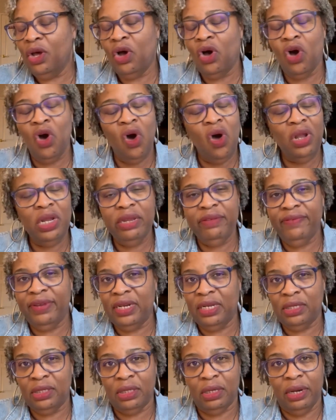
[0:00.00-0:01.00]
All of it
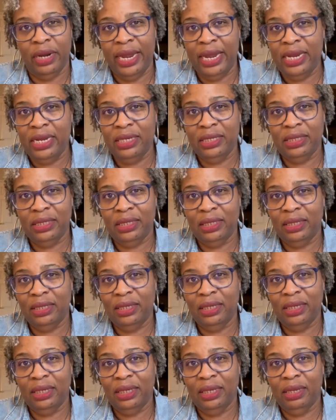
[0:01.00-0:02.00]
is great,
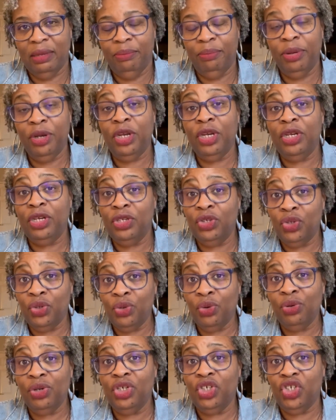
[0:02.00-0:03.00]
but it is
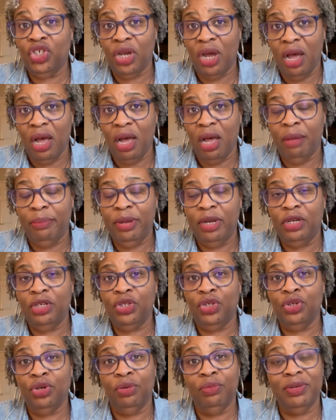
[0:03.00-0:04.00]
your job, it
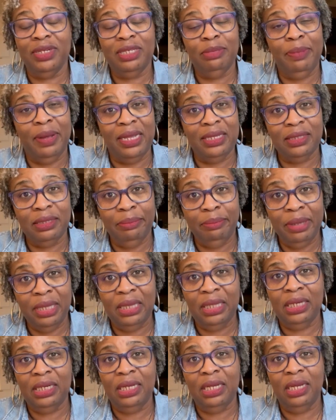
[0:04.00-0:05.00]
is your
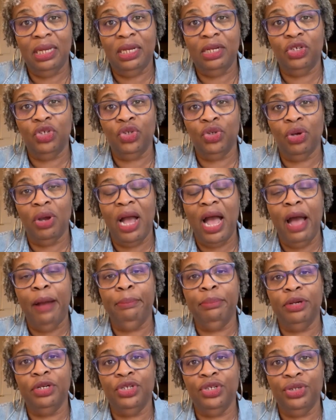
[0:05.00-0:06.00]
responsibility, it is your
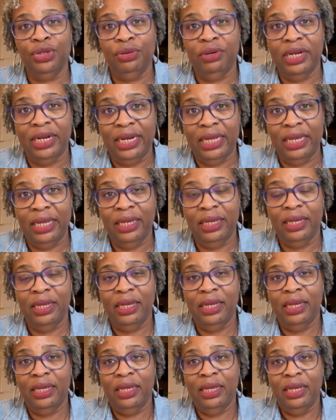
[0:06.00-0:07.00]
opportunity
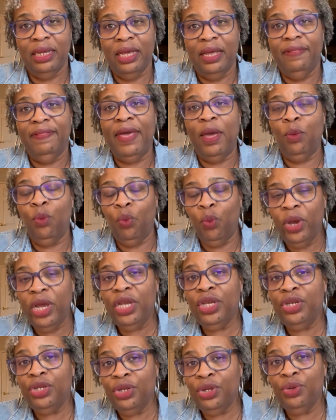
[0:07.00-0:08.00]
that
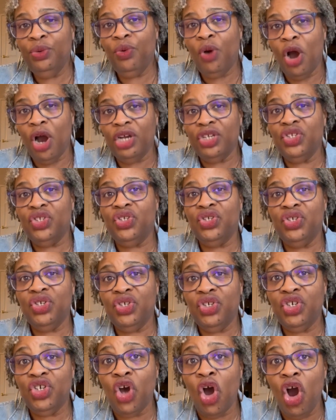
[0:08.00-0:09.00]
when you are
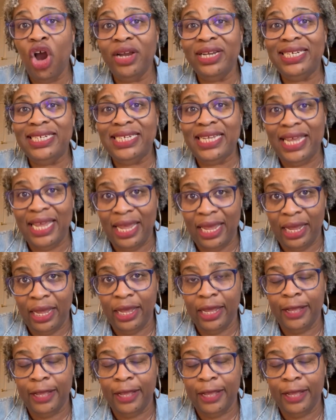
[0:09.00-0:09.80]
starting